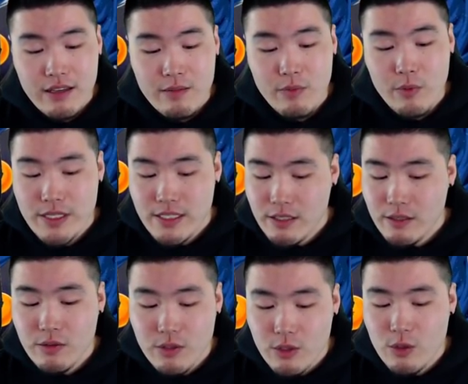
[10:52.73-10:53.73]
But we still
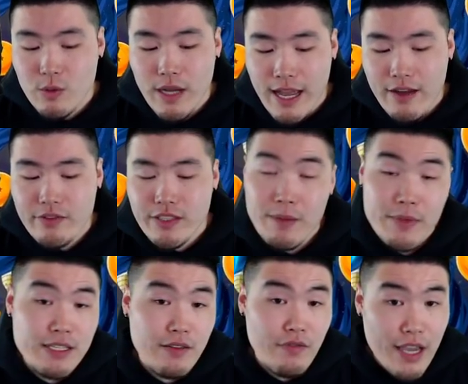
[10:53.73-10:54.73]
do have type
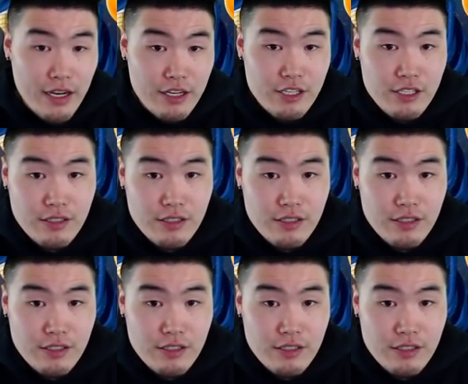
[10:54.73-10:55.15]
disadvantage.